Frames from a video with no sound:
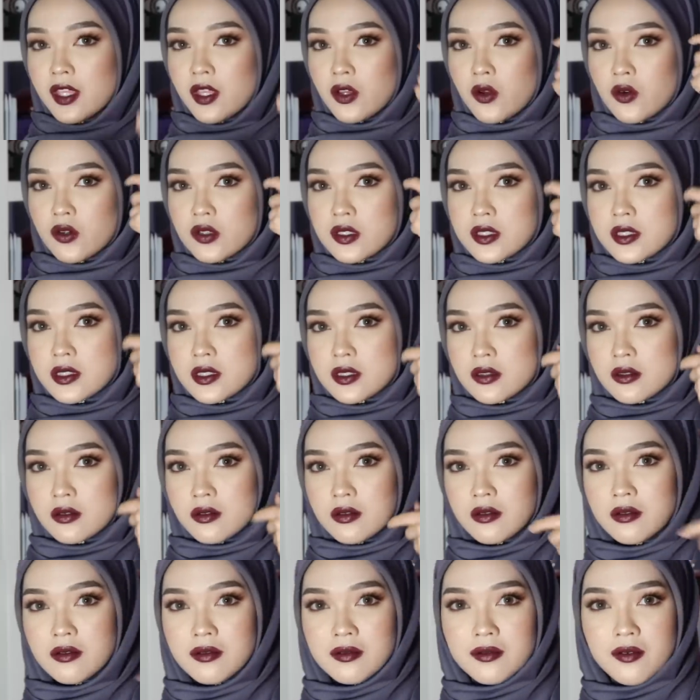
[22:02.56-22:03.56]
I think it
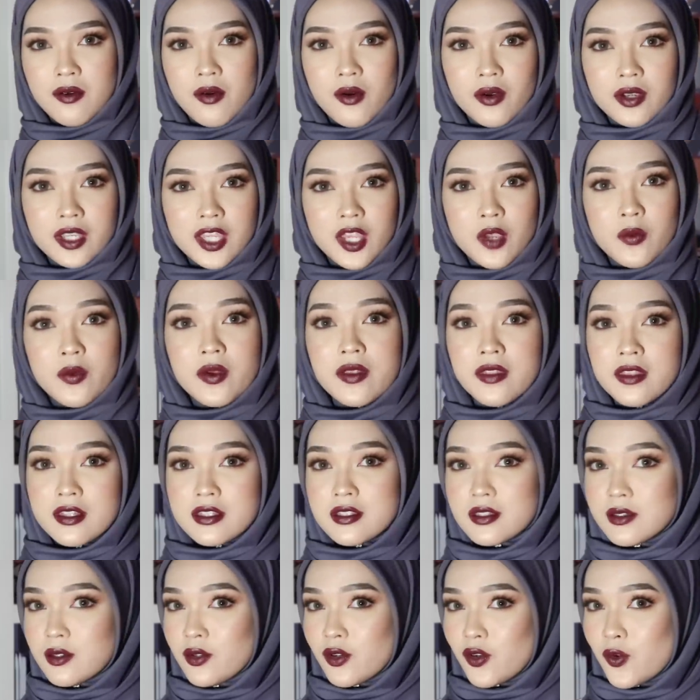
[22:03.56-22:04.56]
goes okay
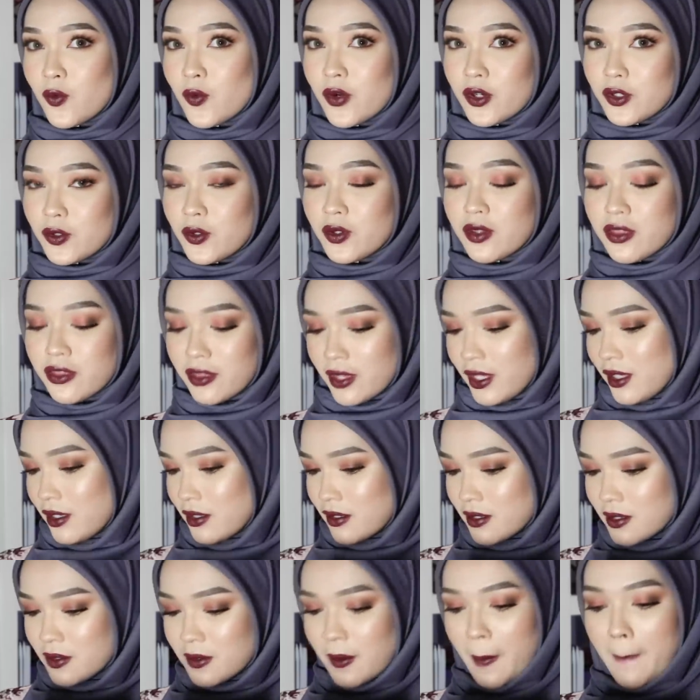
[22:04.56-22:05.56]
with this look. What do you
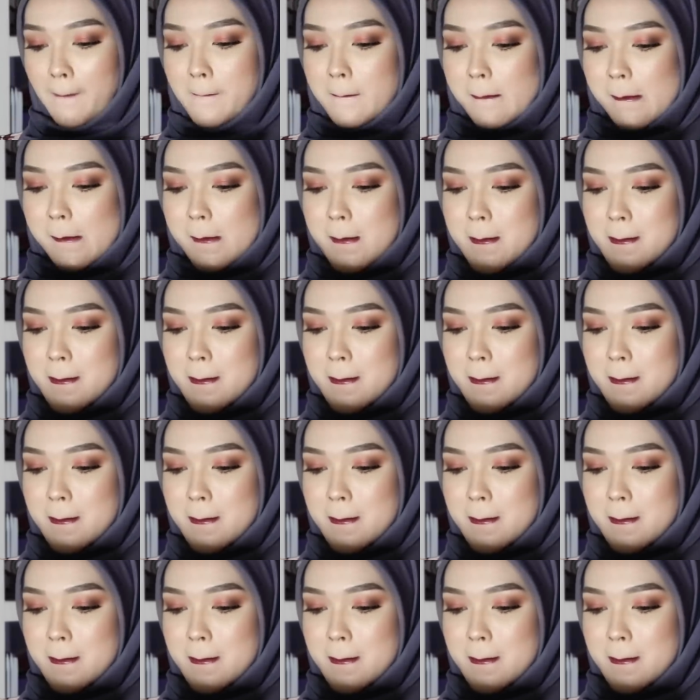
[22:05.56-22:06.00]
think?